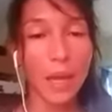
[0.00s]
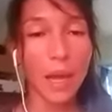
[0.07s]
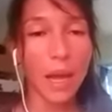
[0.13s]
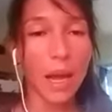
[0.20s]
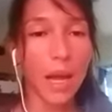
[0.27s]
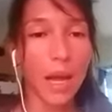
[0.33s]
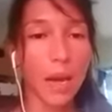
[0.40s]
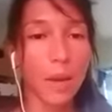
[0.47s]

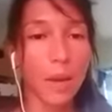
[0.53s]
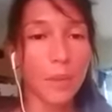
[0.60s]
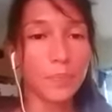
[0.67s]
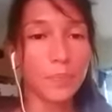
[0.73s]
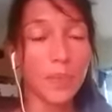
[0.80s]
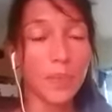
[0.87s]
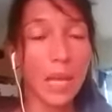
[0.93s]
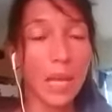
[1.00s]

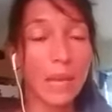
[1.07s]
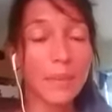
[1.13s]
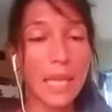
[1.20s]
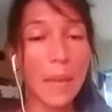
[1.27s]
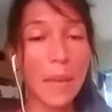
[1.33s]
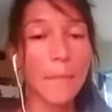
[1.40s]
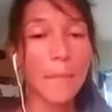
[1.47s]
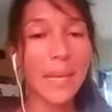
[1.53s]
I'm
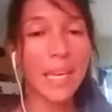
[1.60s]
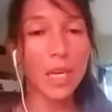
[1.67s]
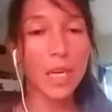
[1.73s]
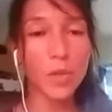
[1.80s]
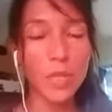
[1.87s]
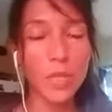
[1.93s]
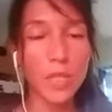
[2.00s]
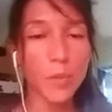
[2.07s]
saying mini
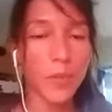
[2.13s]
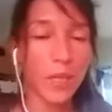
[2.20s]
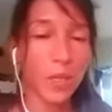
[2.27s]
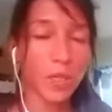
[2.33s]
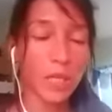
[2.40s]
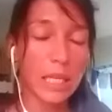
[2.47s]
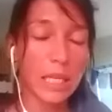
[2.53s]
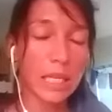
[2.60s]
retreats
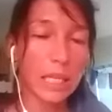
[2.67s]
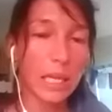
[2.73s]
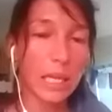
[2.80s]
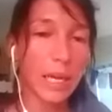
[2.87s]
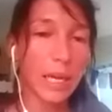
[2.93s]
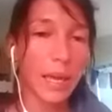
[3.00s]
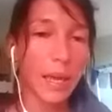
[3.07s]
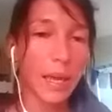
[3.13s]
because it's
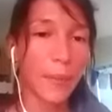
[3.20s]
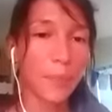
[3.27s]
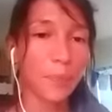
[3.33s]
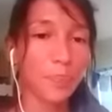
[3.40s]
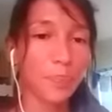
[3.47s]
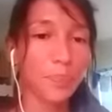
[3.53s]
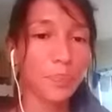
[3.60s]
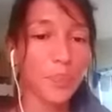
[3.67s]
like a
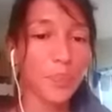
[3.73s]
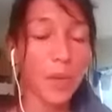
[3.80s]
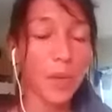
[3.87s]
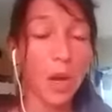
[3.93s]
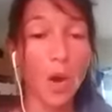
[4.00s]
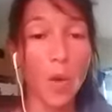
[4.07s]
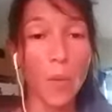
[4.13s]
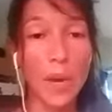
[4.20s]

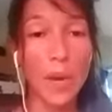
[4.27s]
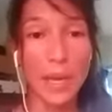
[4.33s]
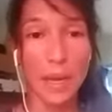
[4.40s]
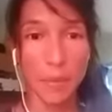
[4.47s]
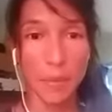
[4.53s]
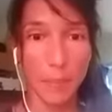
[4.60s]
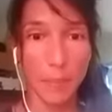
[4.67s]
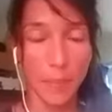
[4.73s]
long
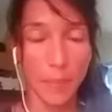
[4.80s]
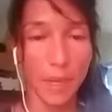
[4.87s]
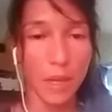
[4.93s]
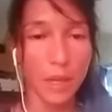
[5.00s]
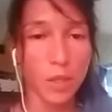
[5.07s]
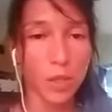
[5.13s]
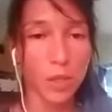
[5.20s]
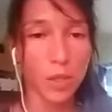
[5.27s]
weekend.
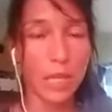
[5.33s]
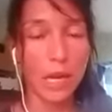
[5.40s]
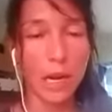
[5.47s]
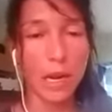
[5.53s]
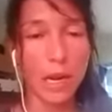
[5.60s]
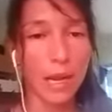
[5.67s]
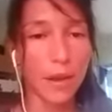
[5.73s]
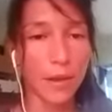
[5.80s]
So it's like
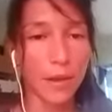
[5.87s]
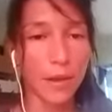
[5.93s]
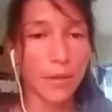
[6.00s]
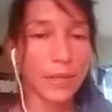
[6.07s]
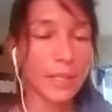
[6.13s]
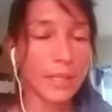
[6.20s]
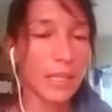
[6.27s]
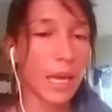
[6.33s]
a
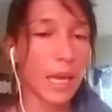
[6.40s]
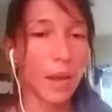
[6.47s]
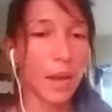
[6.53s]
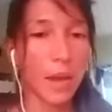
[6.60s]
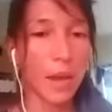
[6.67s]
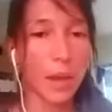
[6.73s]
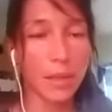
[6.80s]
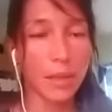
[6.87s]

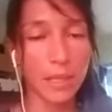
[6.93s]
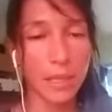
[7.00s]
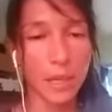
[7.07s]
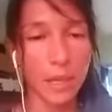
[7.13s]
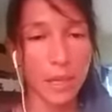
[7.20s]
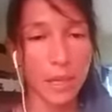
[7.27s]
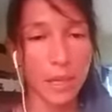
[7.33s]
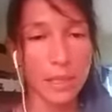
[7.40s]
Saturday,
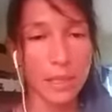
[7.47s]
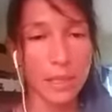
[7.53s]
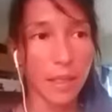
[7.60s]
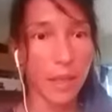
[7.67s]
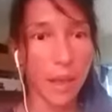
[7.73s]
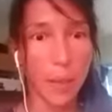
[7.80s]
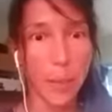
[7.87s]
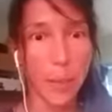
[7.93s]
a
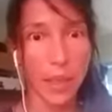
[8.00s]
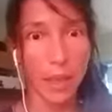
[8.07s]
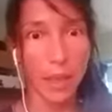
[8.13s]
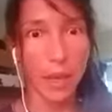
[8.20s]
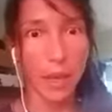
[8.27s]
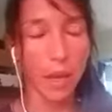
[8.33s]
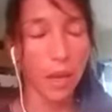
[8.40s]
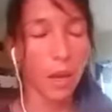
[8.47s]
Sunday, and
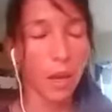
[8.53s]
Monday.